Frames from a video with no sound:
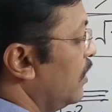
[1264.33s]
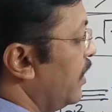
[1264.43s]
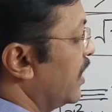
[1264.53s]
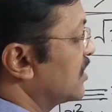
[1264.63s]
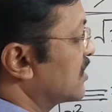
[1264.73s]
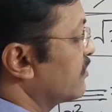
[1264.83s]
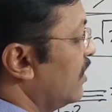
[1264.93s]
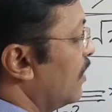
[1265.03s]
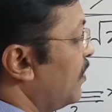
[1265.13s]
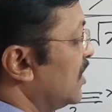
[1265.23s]
x
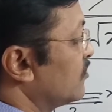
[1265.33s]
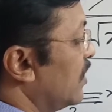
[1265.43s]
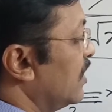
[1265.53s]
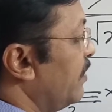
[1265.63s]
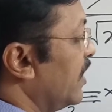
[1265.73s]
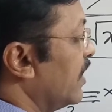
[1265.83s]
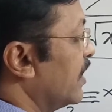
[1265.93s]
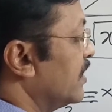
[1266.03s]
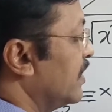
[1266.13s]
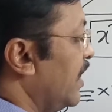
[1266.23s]
square plus 1 in the beginning,
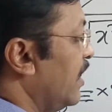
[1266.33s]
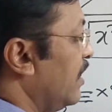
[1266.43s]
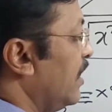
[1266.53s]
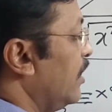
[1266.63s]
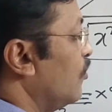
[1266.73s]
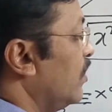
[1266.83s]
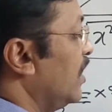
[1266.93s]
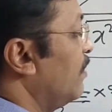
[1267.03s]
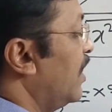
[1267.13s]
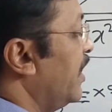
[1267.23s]
and then into
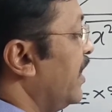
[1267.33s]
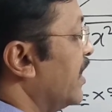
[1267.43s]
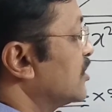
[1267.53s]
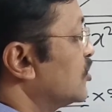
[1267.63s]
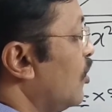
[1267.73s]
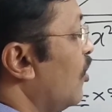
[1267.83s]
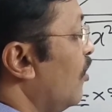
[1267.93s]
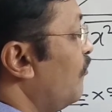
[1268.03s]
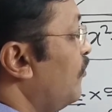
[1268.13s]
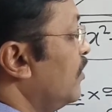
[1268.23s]
d by dx
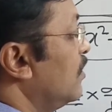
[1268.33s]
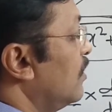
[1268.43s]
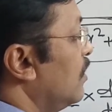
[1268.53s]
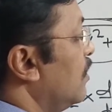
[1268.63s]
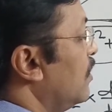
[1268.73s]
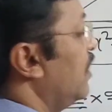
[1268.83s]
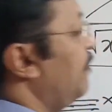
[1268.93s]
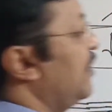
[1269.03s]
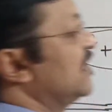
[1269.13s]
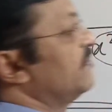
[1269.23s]
of
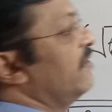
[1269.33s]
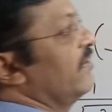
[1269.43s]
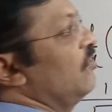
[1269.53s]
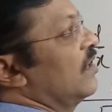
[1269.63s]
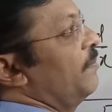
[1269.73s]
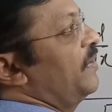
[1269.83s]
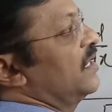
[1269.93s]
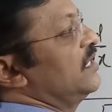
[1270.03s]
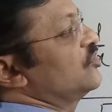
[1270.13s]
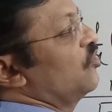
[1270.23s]
replacement. When you compare
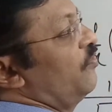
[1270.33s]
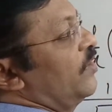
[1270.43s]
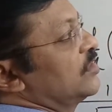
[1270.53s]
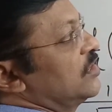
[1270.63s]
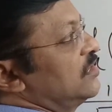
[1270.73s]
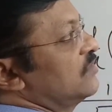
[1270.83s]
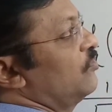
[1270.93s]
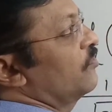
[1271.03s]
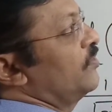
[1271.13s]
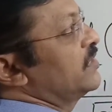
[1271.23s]
these two functions,
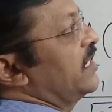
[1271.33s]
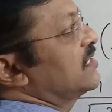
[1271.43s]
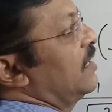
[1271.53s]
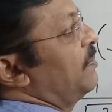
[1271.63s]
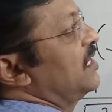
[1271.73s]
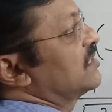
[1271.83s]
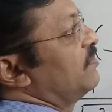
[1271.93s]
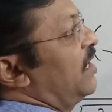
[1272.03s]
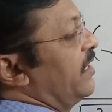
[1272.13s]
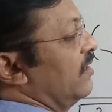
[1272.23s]
what was x replaced
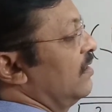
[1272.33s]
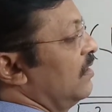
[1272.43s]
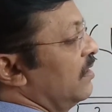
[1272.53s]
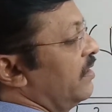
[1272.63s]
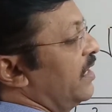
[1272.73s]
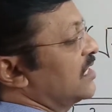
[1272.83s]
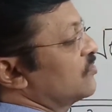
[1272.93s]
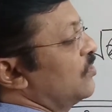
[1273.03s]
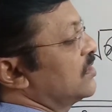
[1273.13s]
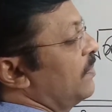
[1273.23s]
by? X
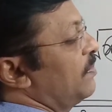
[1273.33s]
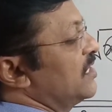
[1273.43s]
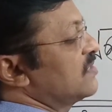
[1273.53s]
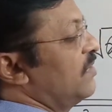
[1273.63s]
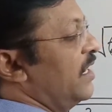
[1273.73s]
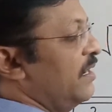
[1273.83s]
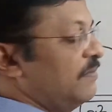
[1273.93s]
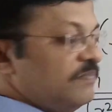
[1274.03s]
was replaced by